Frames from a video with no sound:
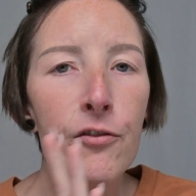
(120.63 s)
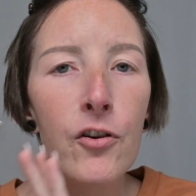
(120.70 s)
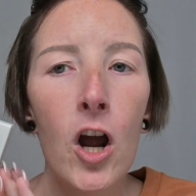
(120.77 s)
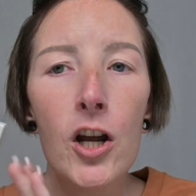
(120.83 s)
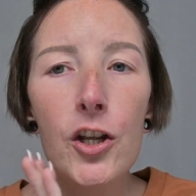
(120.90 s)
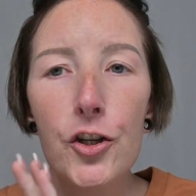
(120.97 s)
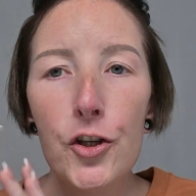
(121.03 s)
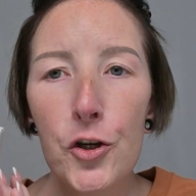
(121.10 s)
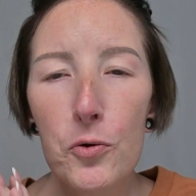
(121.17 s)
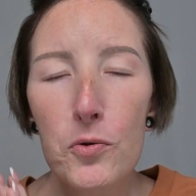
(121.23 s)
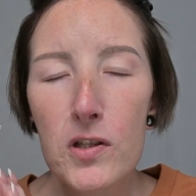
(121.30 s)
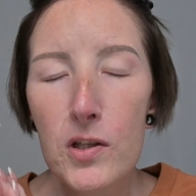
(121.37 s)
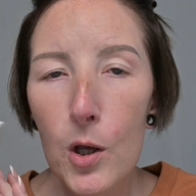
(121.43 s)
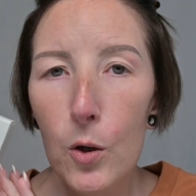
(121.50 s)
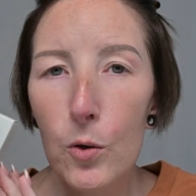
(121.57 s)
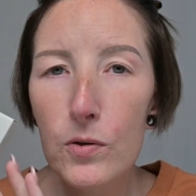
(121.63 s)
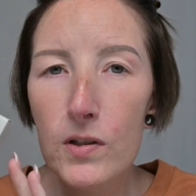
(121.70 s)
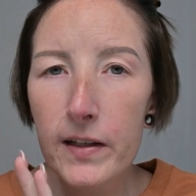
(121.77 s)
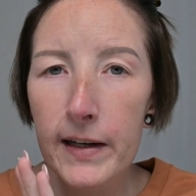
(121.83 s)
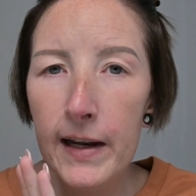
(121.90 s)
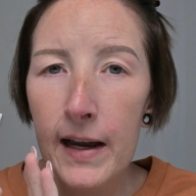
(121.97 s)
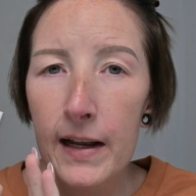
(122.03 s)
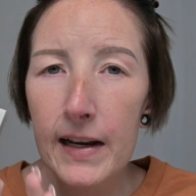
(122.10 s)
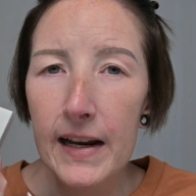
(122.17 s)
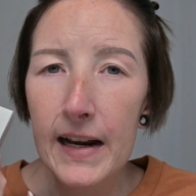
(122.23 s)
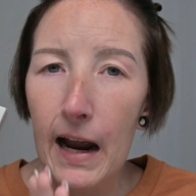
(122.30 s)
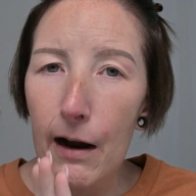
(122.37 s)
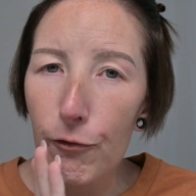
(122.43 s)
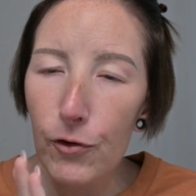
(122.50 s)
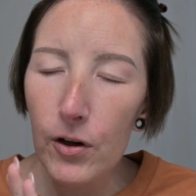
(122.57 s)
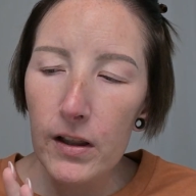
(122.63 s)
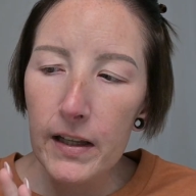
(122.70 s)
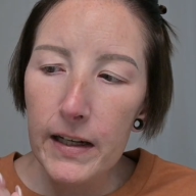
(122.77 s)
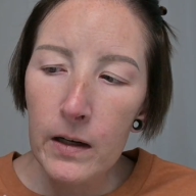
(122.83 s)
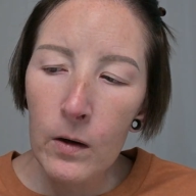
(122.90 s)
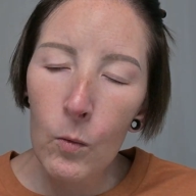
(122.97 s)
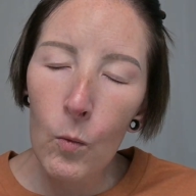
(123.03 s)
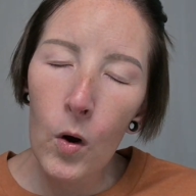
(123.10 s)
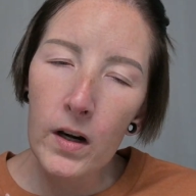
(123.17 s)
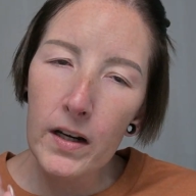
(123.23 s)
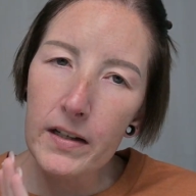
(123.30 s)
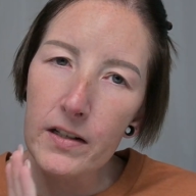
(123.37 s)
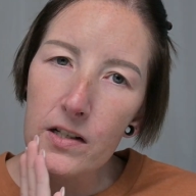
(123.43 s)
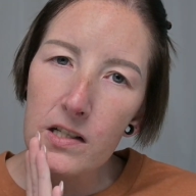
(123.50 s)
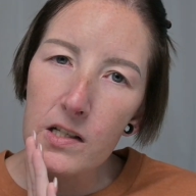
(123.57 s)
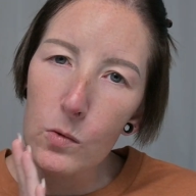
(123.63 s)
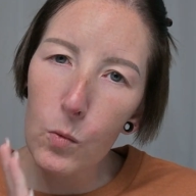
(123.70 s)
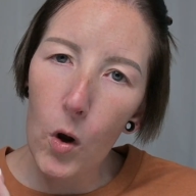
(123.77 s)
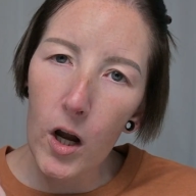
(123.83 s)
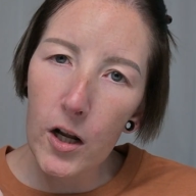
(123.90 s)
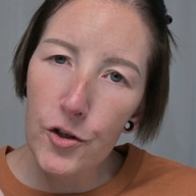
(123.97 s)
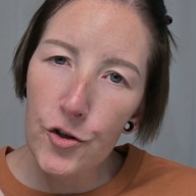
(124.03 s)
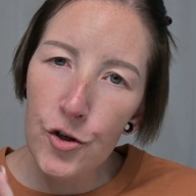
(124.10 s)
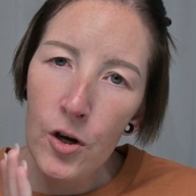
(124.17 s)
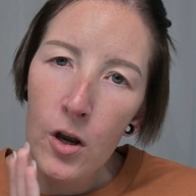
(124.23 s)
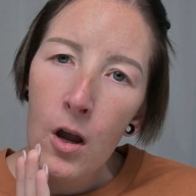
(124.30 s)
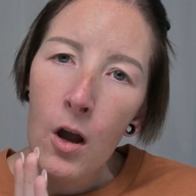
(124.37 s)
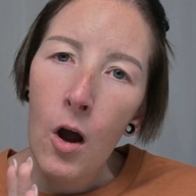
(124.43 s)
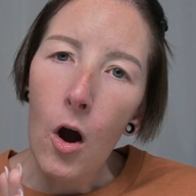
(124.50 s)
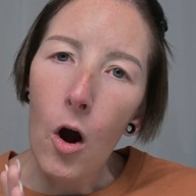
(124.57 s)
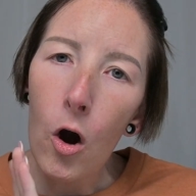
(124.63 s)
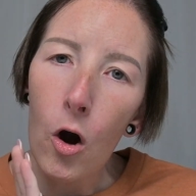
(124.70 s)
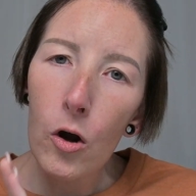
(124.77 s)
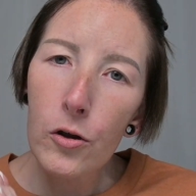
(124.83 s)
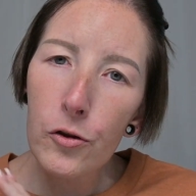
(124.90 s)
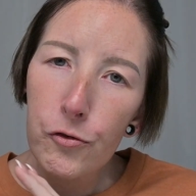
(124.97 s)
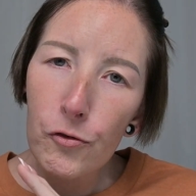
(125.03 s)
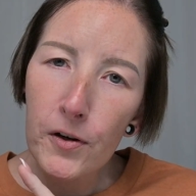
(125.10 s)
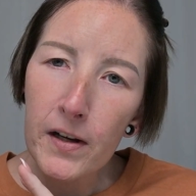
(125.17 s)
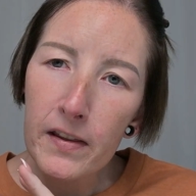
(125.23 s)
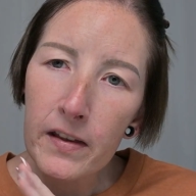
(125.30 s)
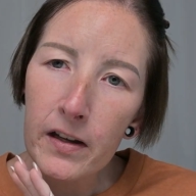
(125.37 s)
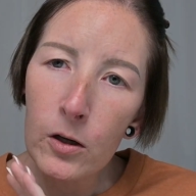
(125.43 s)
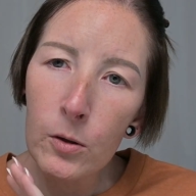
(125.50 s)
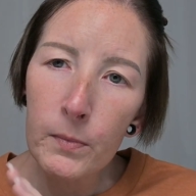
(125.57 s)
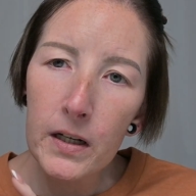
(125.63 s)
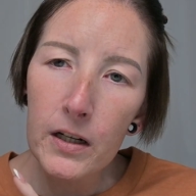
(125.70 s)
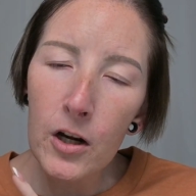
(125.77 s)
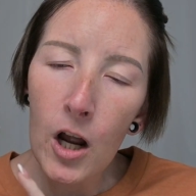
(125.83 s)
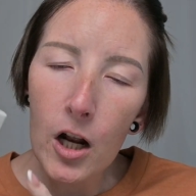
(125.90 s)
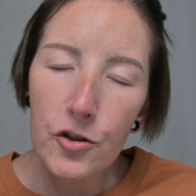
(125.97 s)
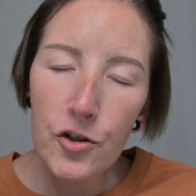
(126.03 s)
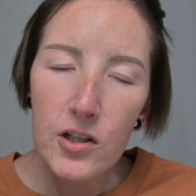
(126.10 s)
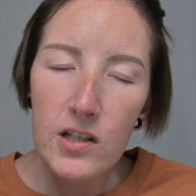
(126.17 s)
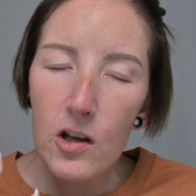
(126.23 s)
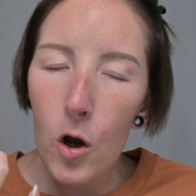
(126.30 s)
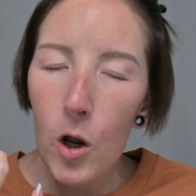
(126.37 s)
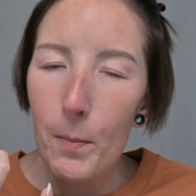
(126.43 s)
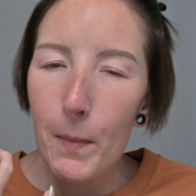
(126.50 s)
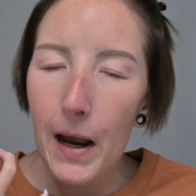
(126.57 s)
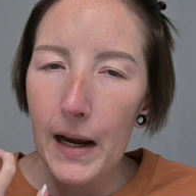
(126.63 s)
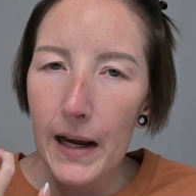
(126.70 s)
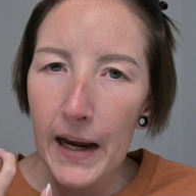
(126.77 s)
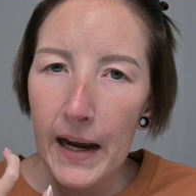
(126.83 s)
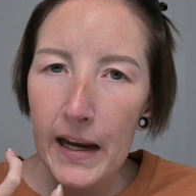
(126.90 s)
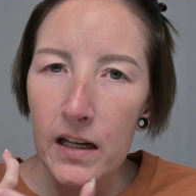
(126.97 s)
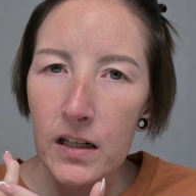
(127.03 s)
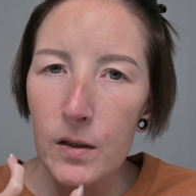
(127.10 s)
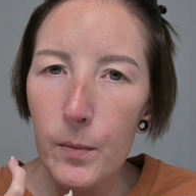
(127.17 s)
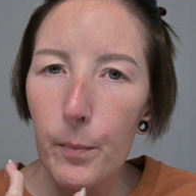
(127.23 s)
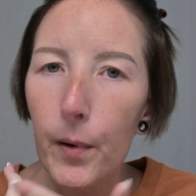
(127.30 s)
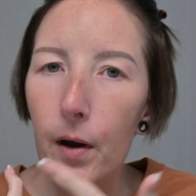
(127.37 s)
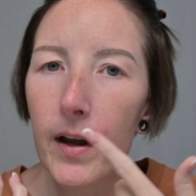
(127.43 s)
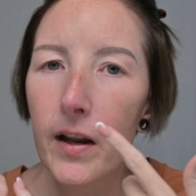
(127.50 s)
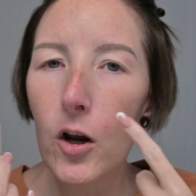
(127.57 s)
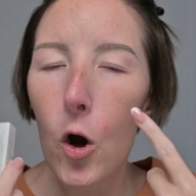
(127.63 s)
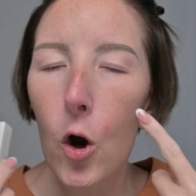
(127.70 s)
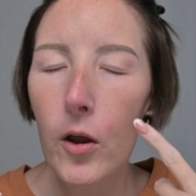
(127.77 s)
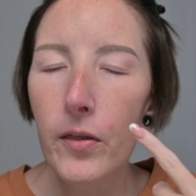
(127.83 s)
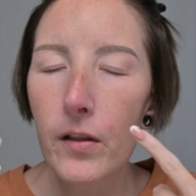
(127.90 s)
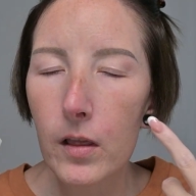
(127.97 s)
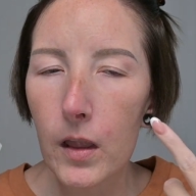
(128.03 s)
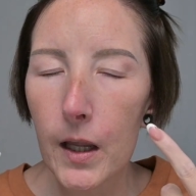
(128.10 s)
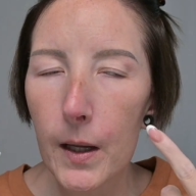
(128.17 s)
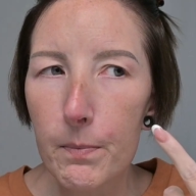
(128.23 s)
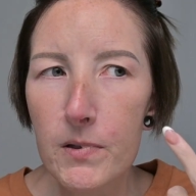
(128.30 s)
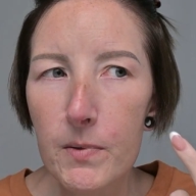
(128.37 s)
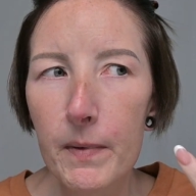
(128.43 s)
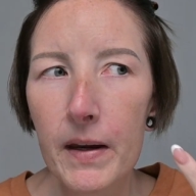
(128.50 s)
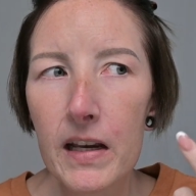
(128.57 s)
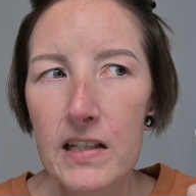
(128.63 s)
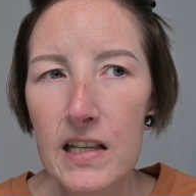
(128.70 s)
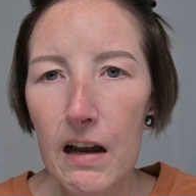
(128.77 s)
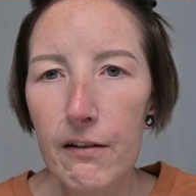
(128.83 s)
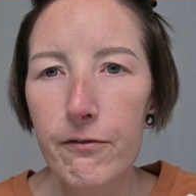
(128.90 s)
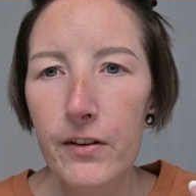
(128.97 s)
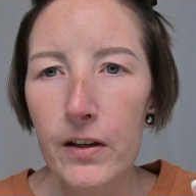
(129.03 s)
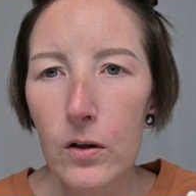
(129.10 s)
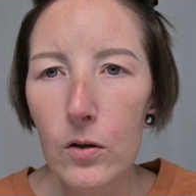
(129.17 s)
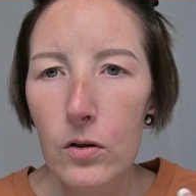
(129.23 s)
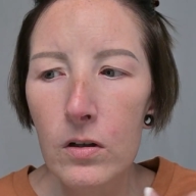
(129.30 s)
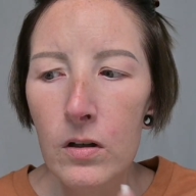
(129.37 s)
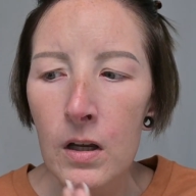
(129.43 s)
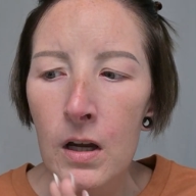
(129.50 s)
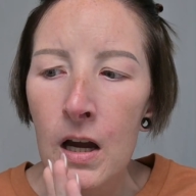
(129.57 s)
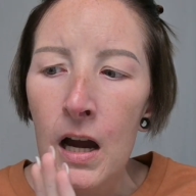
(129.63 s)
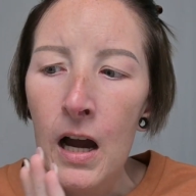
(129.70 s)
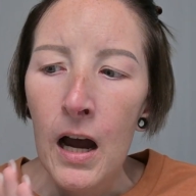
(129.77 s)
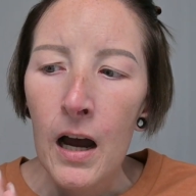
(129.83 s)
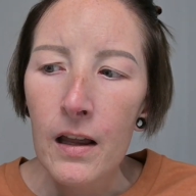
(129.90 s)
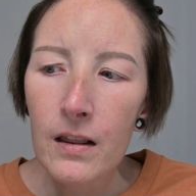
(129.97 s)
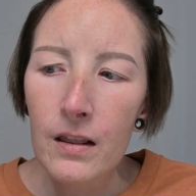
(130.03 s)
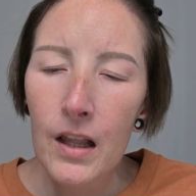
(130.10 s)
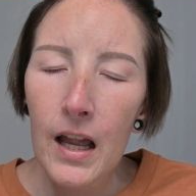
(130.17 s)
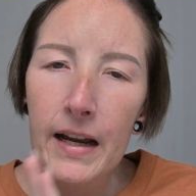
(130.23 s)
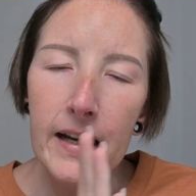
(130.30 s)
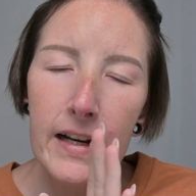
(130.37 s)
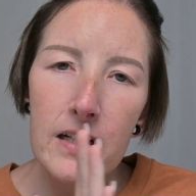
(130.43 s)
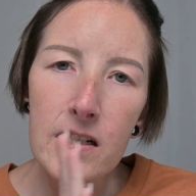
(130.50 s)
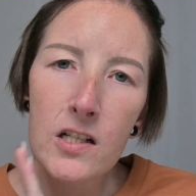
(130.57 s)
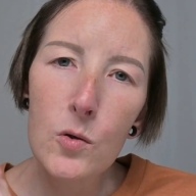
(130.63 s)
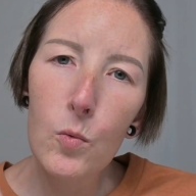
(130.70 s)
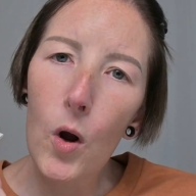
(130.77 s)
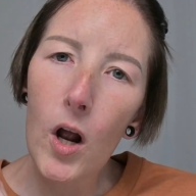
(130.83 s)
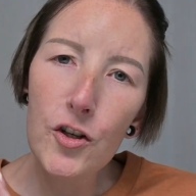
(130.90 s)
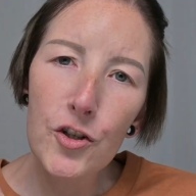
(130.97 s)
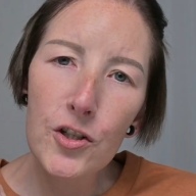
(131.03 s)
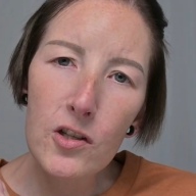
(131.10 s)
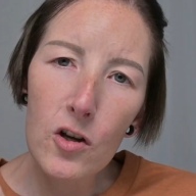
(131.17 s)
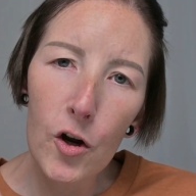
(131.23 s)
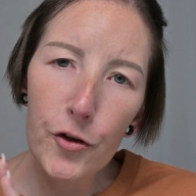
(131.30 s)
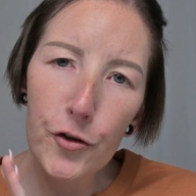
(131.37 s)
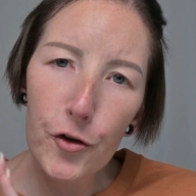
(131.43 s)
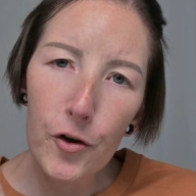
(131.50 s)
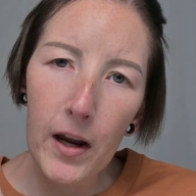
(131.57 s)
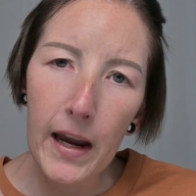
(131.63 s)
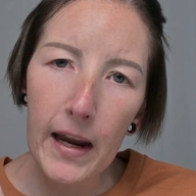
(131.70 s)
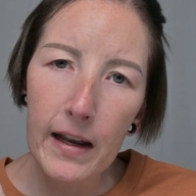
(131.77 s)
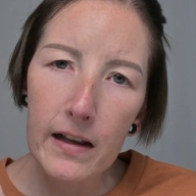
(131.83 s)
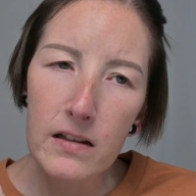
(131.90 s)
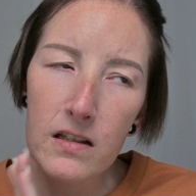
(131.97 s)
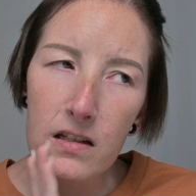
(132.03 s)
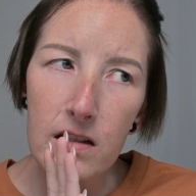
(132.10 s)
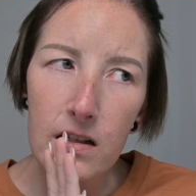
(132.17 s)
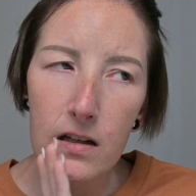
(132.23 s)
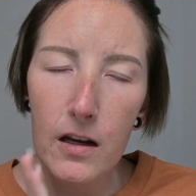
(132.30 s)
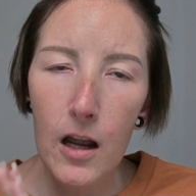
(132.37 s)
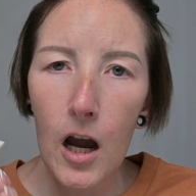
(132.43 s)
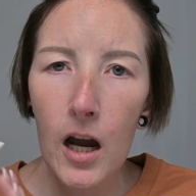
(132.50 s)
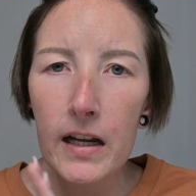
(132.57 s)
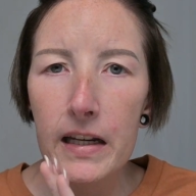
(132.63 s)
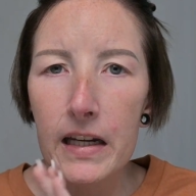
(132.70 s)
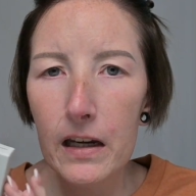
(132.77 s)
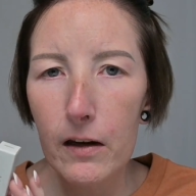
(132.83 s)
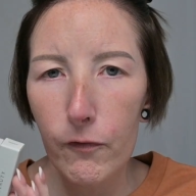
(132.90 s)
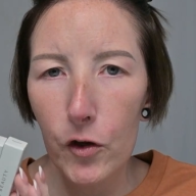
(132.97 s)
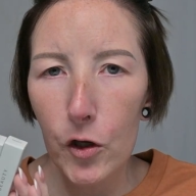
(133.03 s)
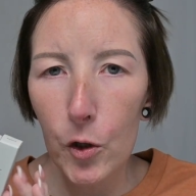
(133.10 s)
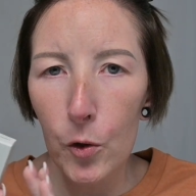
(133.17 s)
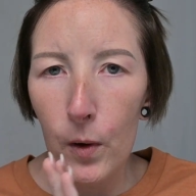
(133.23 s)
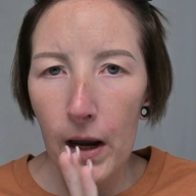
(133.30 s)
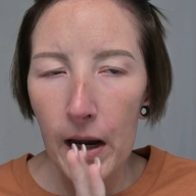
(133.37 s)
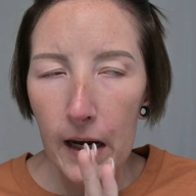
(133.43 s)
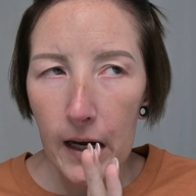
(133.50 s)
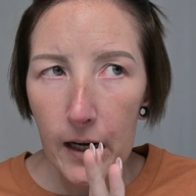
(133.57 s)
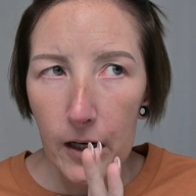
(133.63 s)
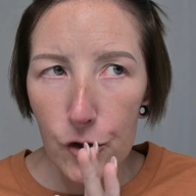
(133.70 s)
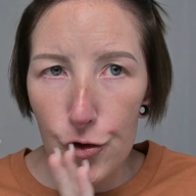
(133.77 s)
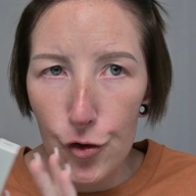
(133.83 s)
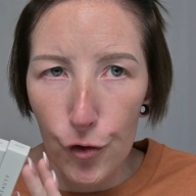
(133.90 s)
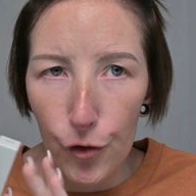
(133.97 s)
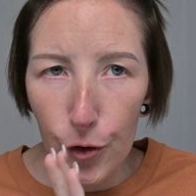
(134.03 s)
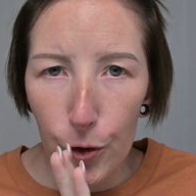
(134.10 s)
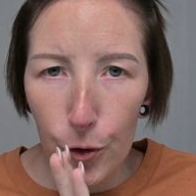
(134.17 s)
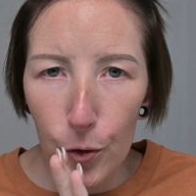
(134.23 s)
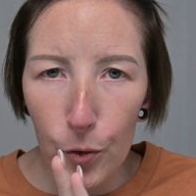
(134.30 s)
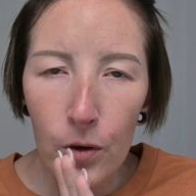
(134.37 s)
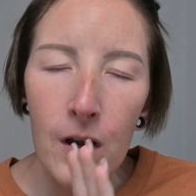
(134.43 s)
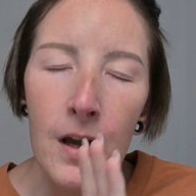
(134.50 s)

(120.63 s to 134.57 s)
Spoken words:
not used those yet, and I really wanted to swatch all 3 of them, not just on my hand but on the lips, because I feel like swatches on your hands did not give you a true